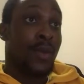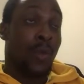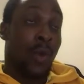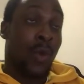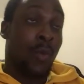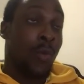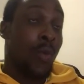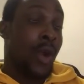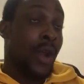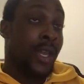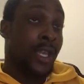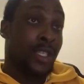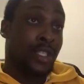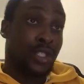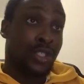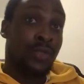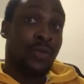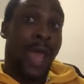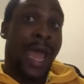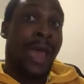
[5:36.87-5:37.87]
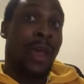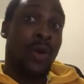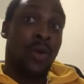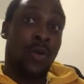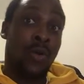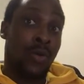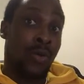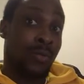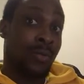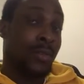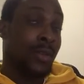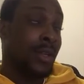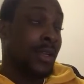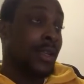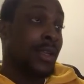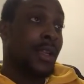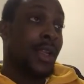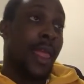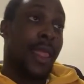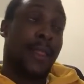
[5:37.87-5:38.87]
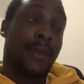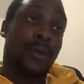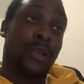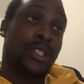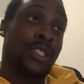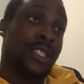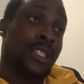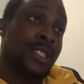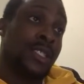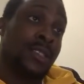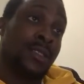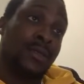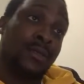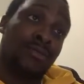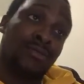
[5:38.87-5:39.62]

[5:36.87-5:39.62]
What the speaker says: We're 1-2 at home, which is